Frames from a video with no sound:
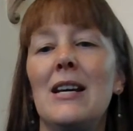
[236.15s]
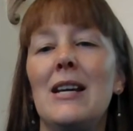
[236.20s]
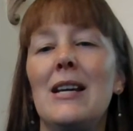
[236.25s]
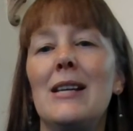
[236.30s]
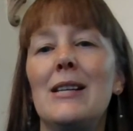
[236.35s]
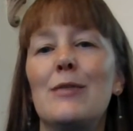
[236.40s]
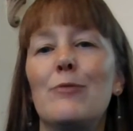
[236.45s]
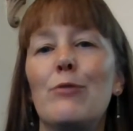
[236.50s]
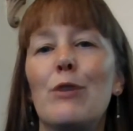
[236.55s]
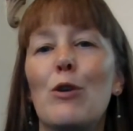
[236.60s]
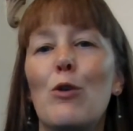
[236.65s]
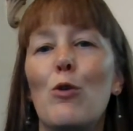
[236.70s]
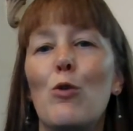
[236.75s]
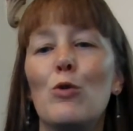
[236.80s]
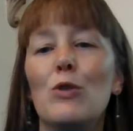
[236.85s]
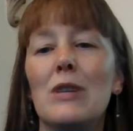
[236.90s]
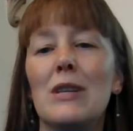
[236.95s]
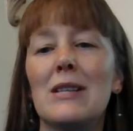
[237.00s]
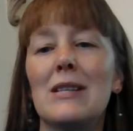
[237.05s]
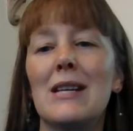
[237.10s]
is
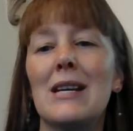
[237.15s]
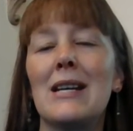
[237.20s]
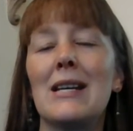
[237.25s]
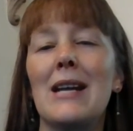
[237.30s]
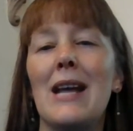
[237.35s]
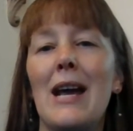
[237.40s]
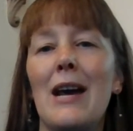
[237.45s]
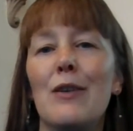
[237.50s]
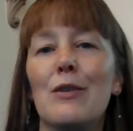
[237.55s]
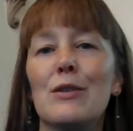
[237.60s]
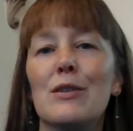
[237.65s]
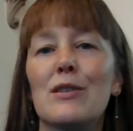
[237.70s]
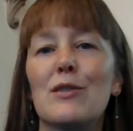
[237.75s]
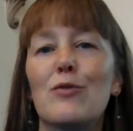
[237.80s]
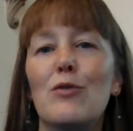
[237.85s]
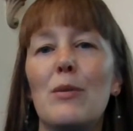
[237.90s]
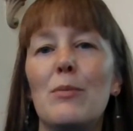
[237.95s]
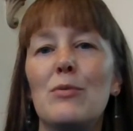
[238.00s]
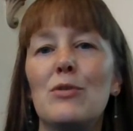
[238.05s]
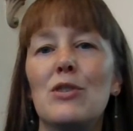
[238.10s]
recorded in our
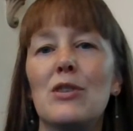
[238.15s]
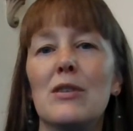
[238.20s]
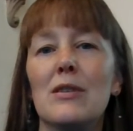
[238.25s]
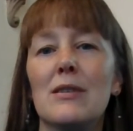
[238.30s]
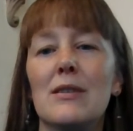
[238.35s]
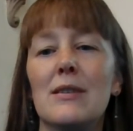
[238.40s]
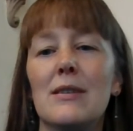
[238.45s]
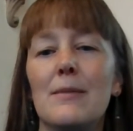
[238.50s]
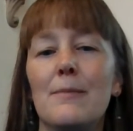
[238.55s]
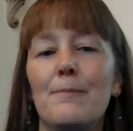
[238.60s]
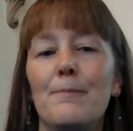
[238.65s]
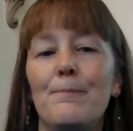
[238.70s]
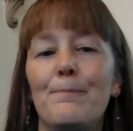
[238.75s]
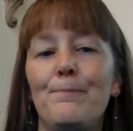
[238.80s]
scriptures.